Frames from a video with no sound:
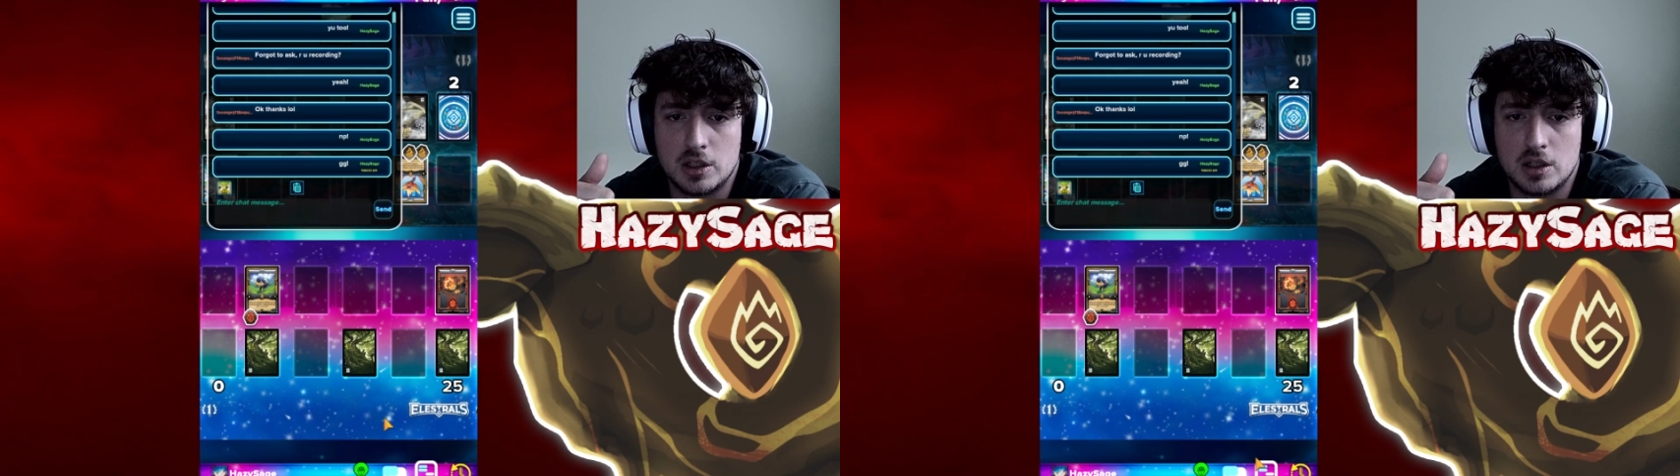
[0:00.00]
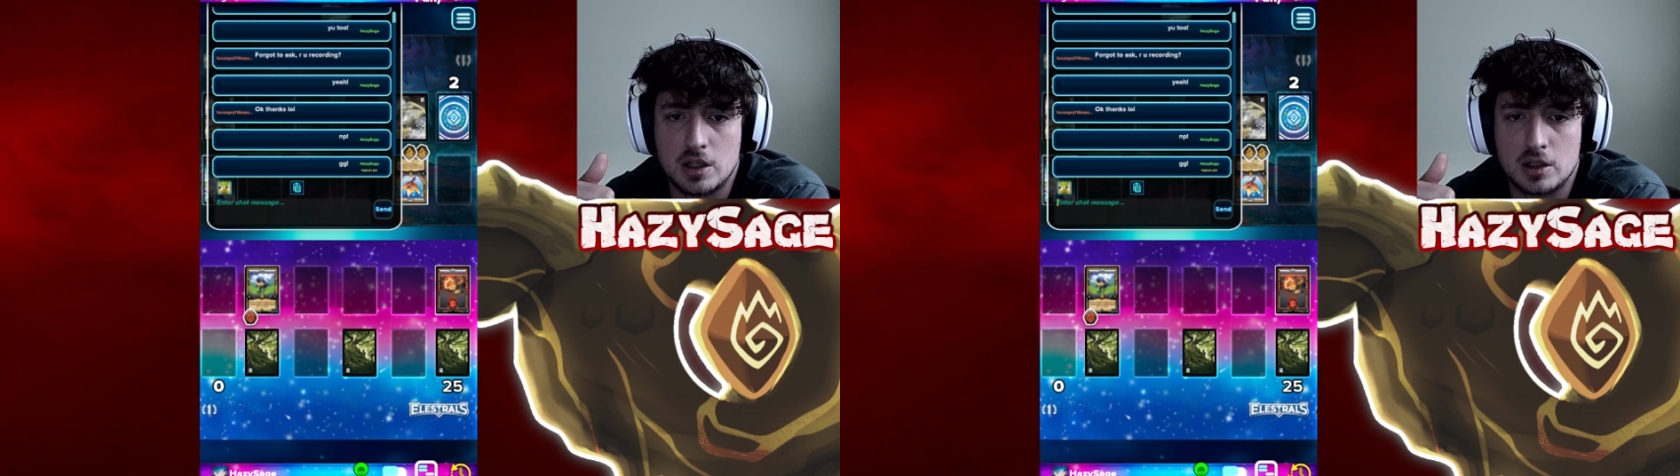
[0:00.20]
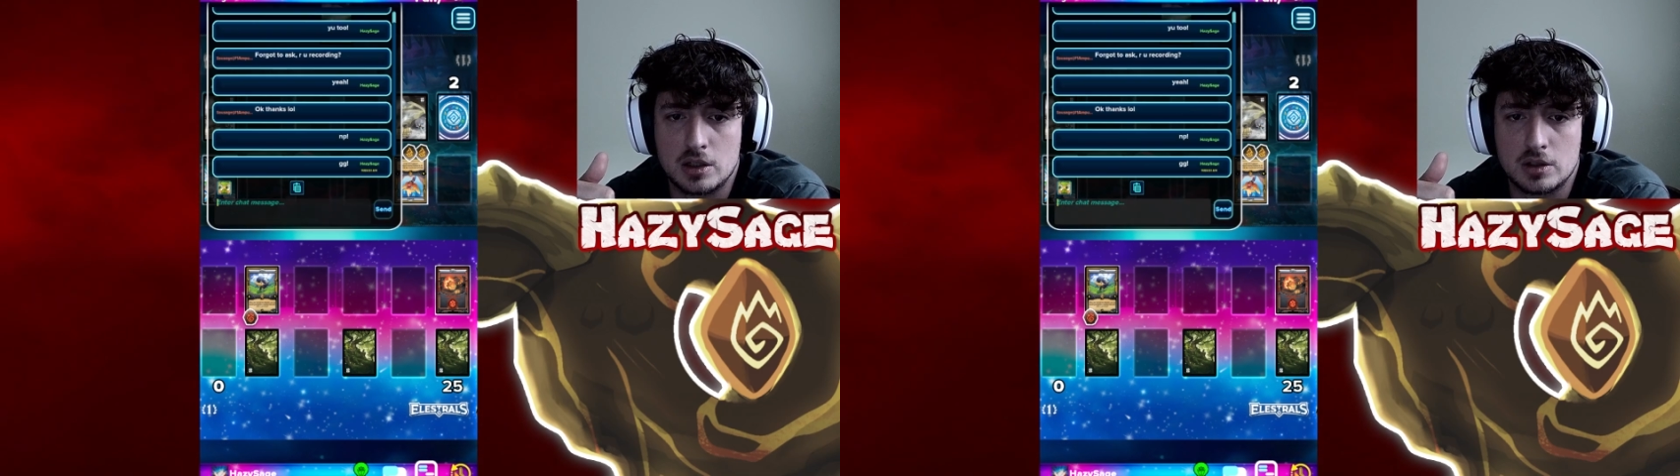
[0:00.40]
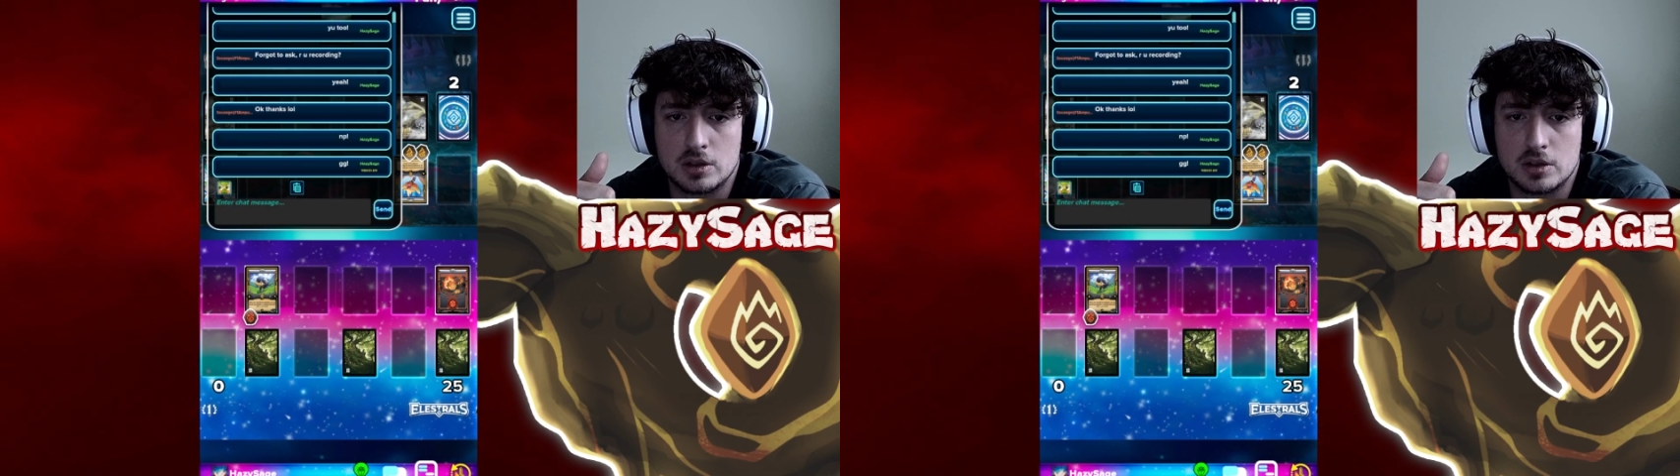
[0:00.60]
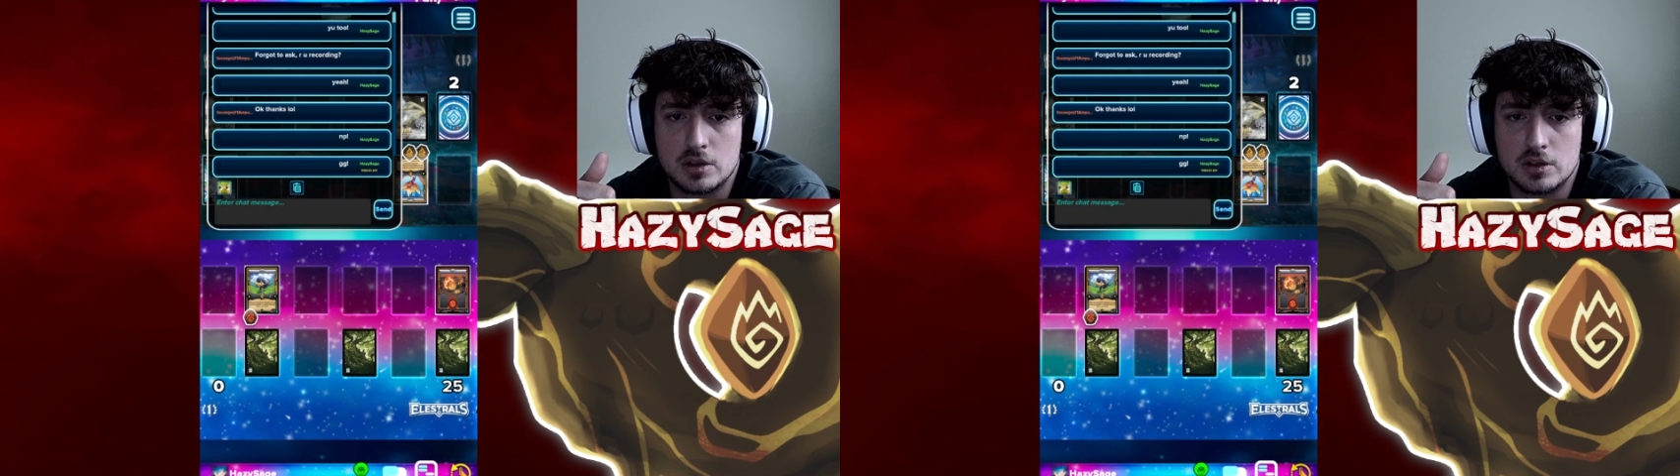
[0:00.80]
in
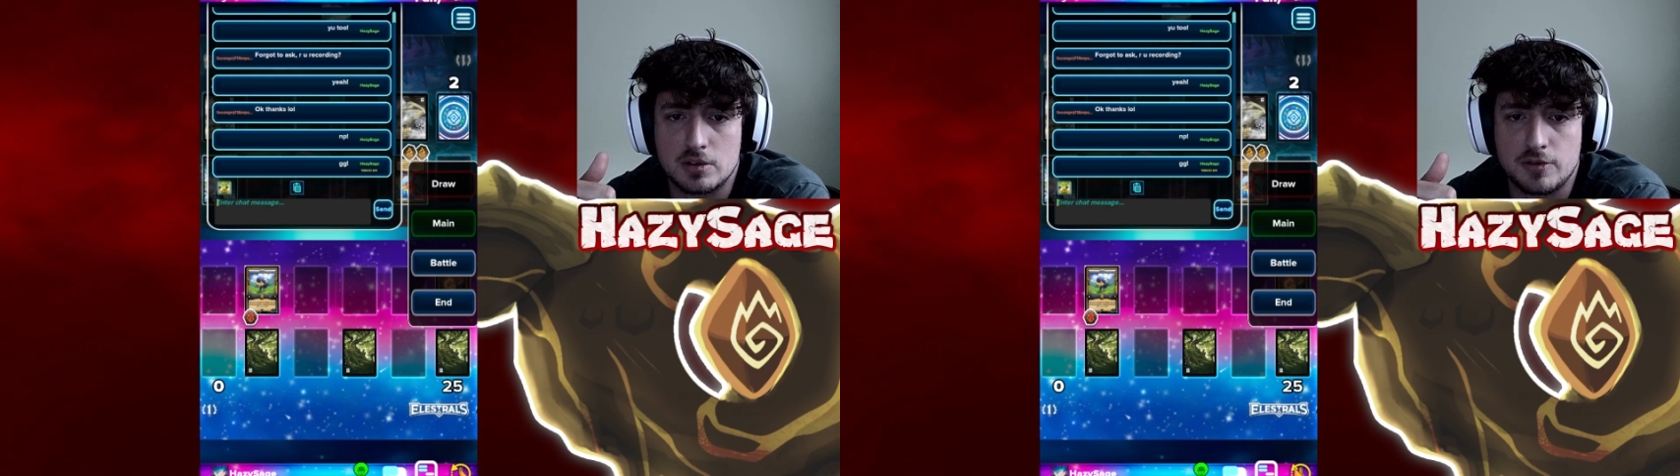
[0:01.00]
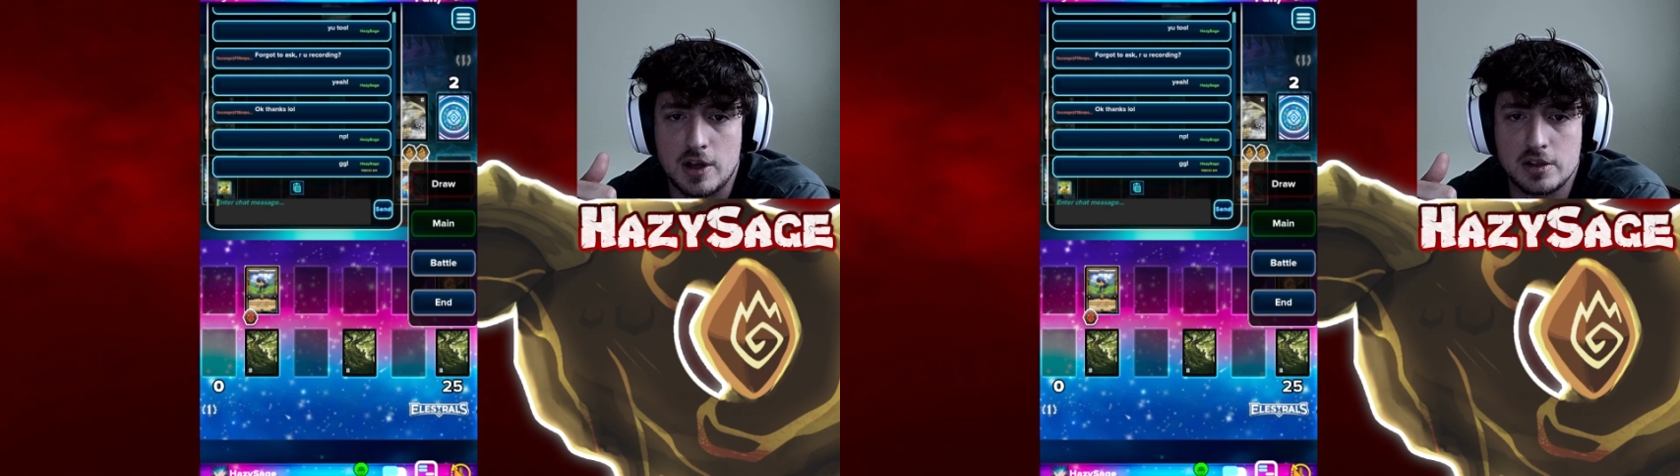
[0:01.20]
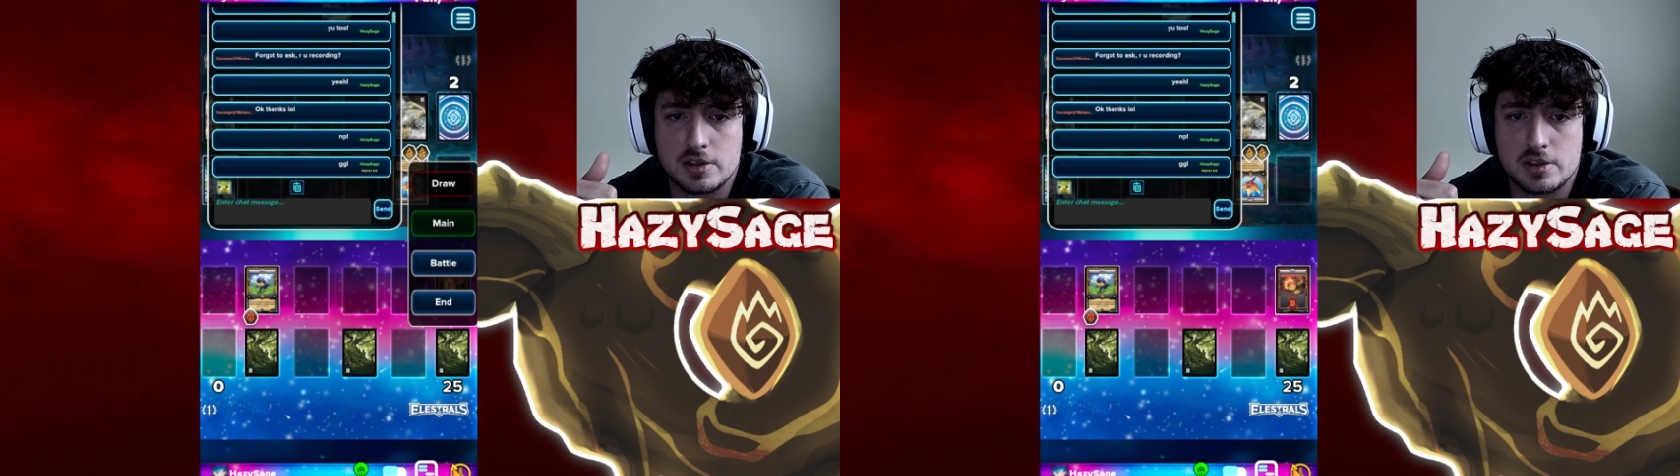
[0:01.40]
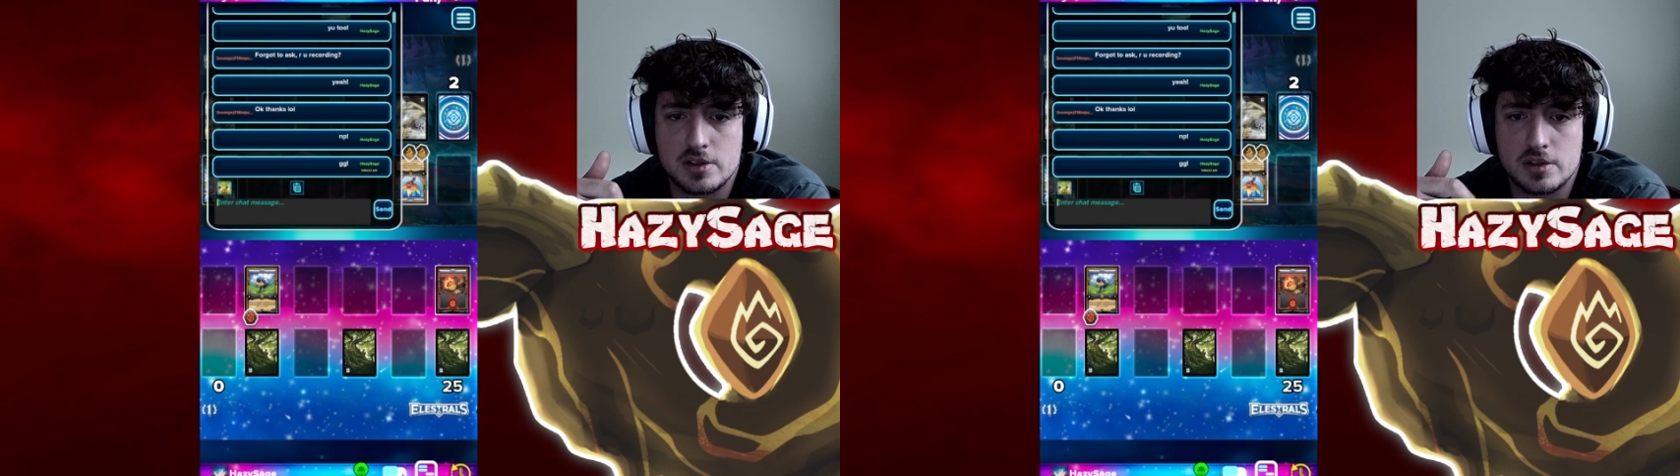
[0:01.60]
defense.